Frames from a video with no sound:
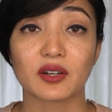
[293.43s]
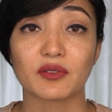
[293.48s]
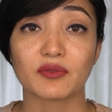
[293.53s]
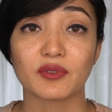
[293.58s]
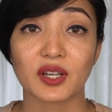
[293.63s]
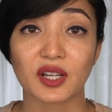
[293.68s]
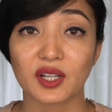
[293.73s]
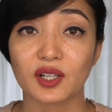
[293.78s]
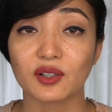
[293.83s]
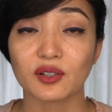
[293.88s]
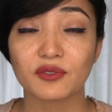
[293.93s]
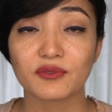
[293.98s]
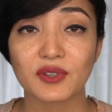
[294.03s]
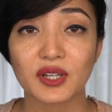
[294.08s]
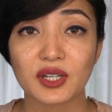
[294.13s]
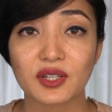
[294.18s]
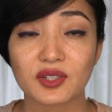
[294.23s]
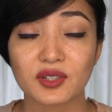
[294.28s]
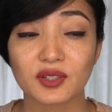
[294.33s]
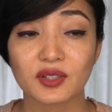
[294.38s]
a regular
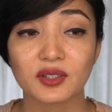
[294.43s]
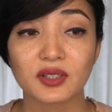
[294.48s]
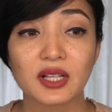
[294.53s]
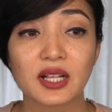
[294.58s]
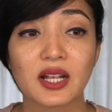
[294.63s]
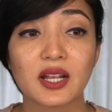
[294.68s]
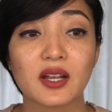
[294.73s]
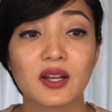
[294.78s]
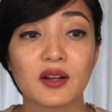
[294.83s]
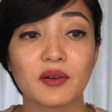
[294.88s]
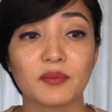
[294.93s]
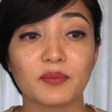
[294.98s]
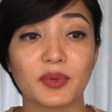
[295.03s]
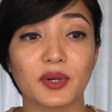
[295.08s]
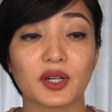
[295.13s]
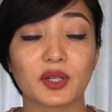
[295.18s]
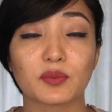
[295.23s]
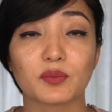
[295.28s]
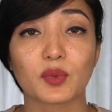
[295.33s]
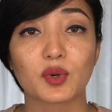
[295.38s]
facial,
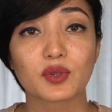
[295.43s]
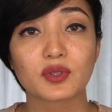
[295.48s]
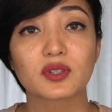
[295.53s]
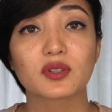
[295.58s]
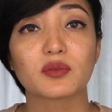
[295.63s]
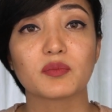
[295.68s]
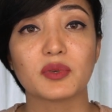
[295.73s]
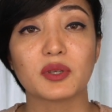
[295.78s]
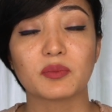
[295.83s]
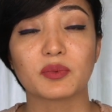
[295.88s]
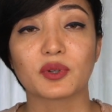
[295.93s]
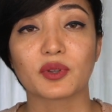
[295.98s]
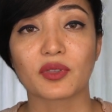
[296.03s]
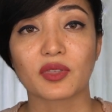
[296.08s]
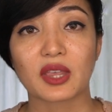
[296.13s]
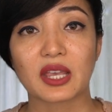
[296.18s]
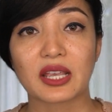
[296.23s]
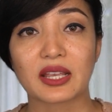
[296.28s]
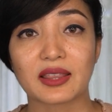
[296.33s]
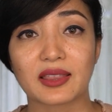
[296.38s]
but most of the people
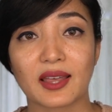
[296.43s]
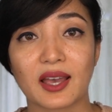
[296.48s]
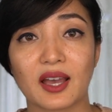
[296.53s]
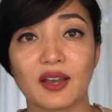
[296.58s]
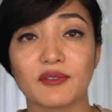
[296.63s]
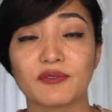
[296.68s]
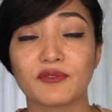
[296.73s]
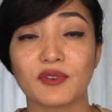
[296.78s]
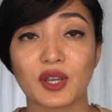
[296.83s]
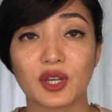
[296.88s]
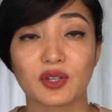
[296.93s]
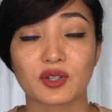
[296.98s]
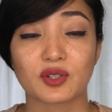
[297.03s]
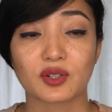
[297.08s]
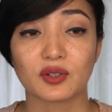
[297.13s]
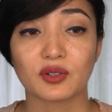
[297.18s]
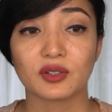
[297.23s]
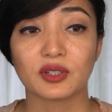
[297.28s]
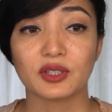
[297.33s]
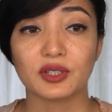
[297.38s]
think that
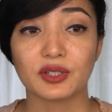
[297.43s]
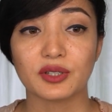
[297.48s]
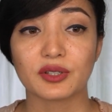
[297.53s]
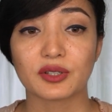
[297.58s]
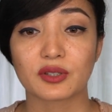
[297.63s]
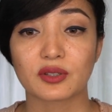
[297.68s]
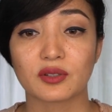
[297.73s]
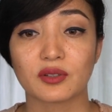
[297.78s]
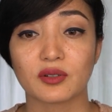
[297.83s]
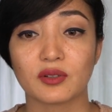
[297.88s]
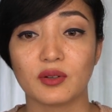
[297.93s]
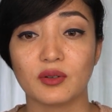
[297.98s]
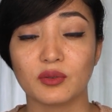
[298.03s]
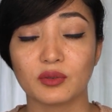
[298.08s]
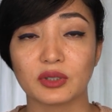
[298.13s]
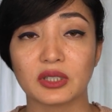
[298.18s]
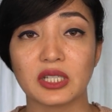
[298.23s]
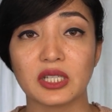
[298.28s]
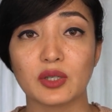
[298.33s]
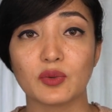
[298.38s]
facial is
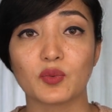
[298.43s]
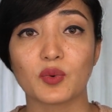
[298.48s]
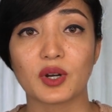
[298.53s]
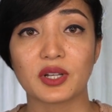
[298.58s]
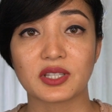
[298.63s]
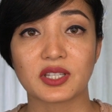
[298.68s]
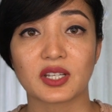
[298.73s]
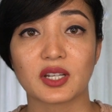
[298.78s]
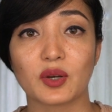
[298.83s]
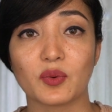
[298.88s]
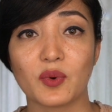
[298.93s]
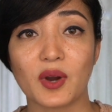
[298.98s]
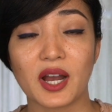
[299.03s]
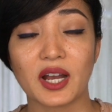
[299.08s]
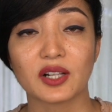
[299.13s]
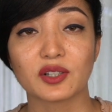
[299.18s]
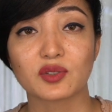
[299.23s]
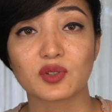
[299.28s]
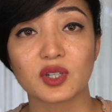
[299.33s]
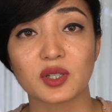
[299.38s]
only once in a
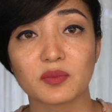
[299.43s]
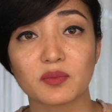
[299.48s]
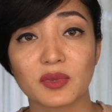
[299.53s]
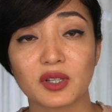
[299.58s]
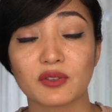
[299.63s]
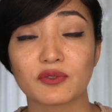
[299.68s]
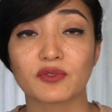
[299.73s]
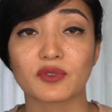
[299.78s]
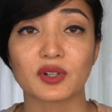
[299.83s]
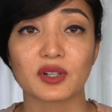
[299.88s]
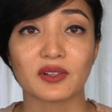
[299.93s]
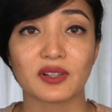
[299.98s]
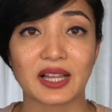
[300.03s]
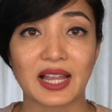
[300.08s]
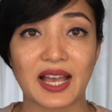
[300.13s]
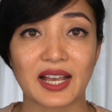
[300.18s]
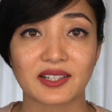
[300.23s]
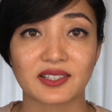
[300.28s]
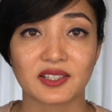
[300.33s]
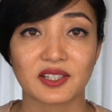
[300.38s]
while treatment for
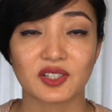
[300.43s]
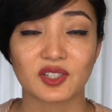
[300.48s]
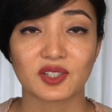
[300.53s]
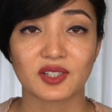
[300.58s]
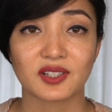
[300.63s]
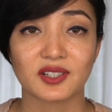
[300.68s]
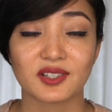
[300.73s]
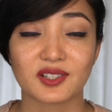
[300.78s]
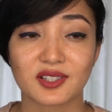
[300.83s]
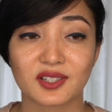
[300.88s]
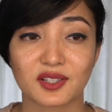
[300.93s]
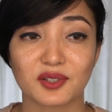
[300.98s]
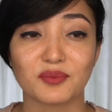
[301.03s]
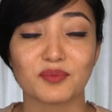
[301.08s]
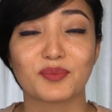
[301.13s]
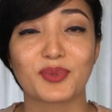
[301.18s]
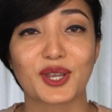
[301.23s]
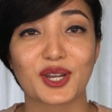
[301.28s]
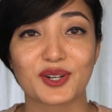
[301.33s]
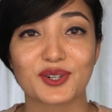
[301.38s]
relaxation. It's
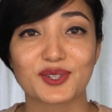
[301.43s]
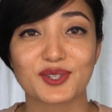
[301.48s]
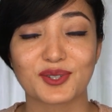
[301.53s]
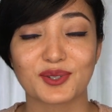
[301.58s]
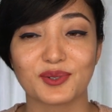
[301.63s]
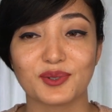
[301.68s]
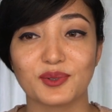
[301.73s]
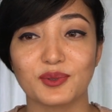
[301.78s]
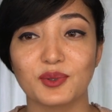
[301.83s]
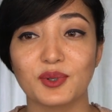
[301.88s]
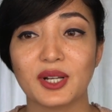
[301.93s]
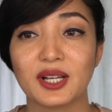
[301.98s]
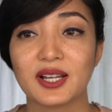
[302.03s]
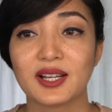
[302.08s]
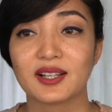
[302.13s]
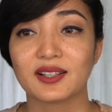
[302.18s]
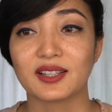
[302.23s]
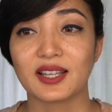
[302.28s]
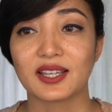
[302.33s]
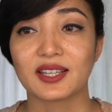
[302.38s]
compared to
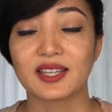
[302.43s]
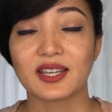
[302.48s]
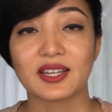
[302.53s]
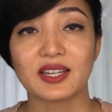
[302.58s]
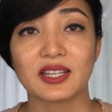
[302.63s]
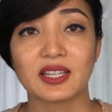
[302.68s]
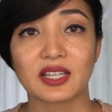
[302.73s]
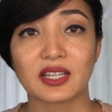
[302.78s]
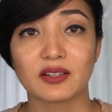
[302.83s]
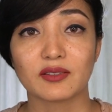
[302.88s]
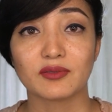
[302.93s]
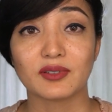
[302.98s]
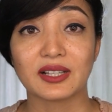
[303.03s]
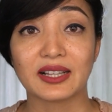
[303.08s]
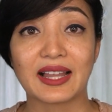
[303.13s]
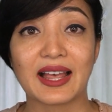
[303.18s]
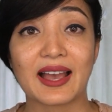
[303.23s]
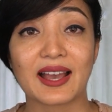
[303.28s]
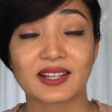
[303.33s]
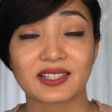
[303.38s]
like getting a
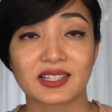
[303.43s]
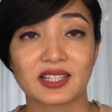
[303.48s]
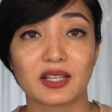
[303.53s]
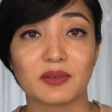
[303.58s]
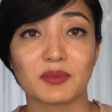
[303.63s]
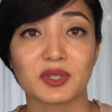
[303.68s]
relaxing